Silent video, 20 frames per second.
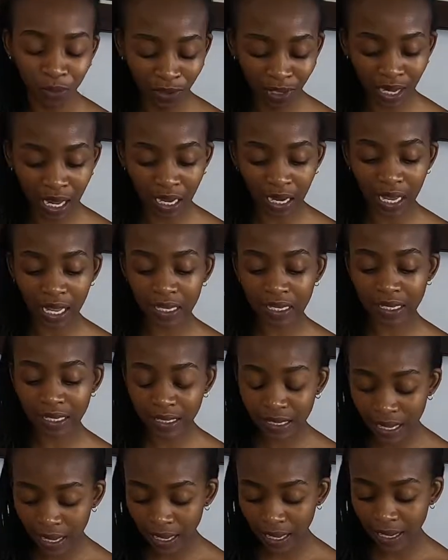book. Like I
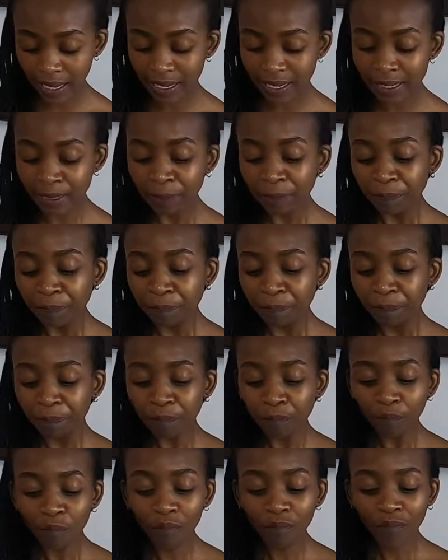said,
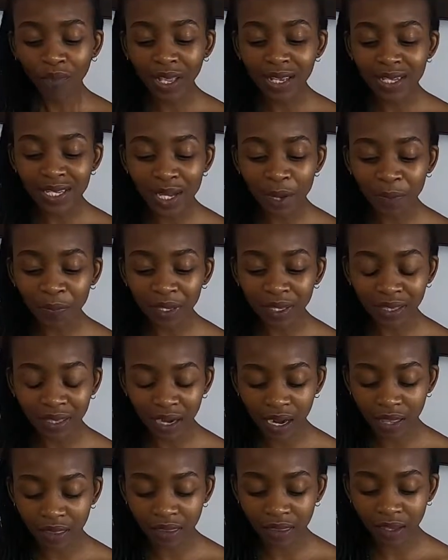something
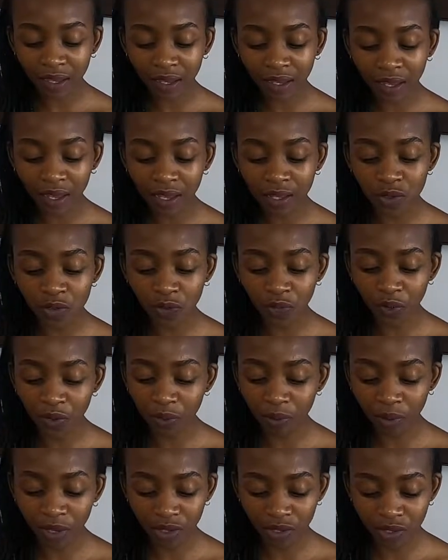that I think is
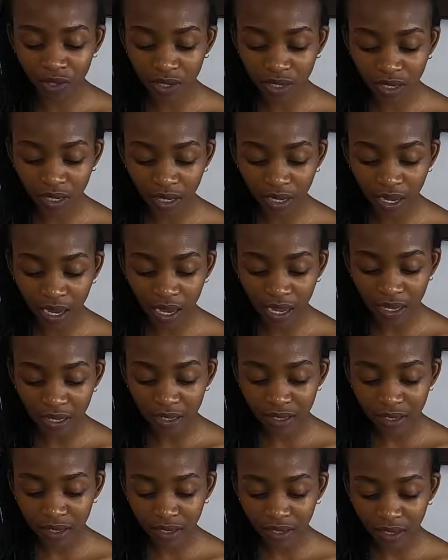very interesting,
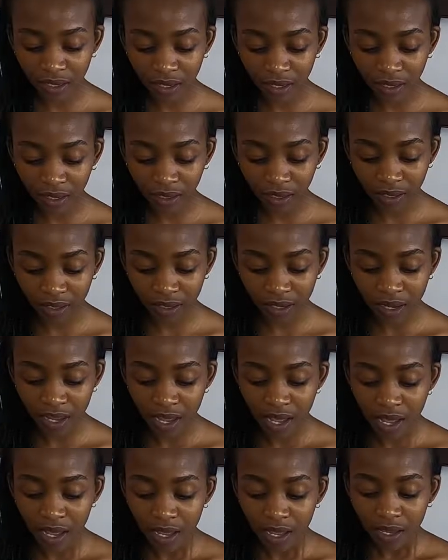guys. It is
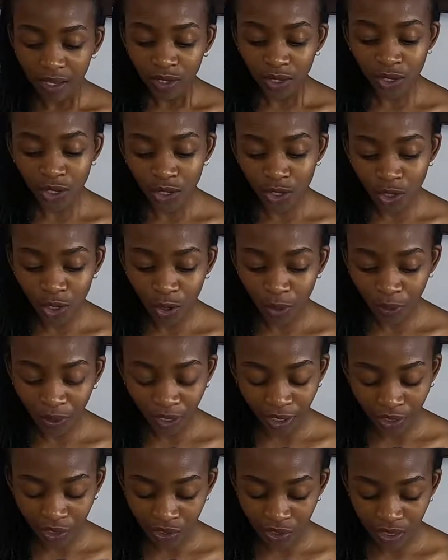
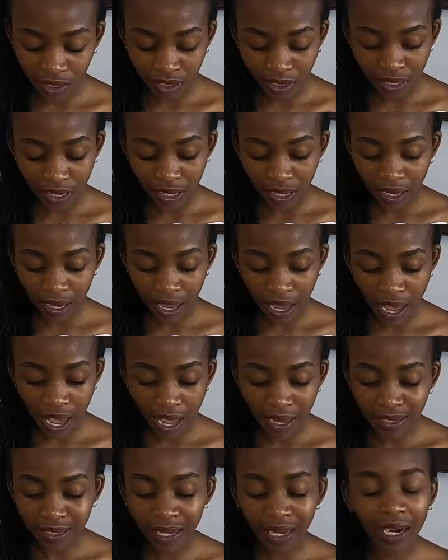so interesting,
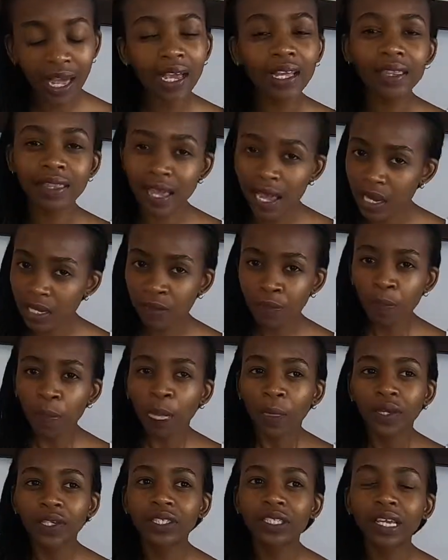and I like that
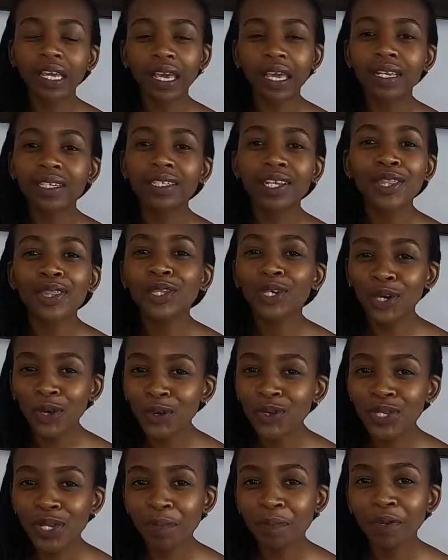she
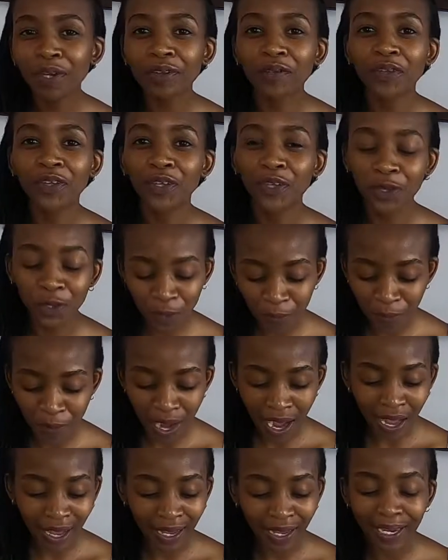throws a bit of
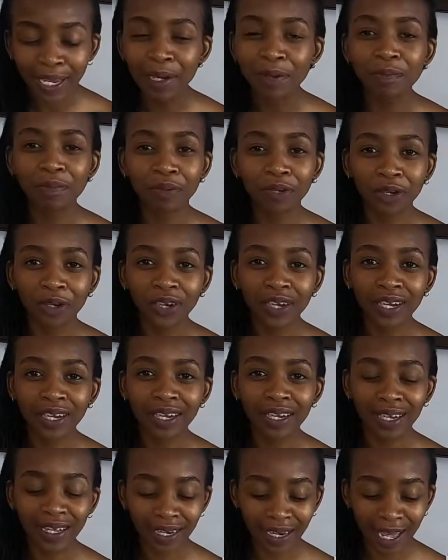humor in her
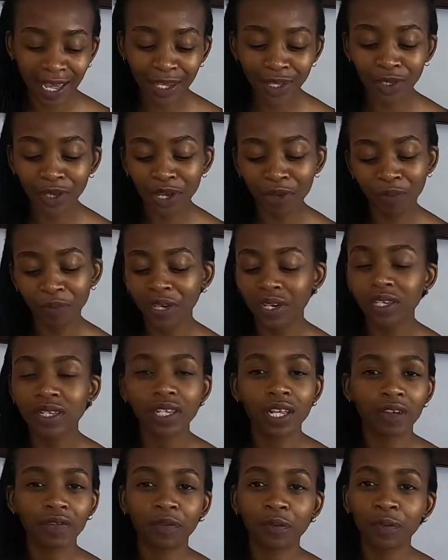book. Like, you can really
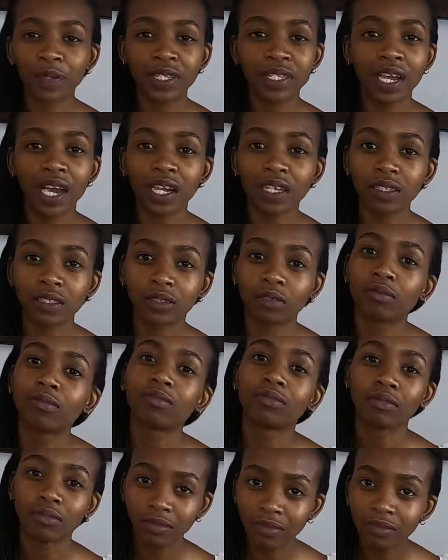tell from the title.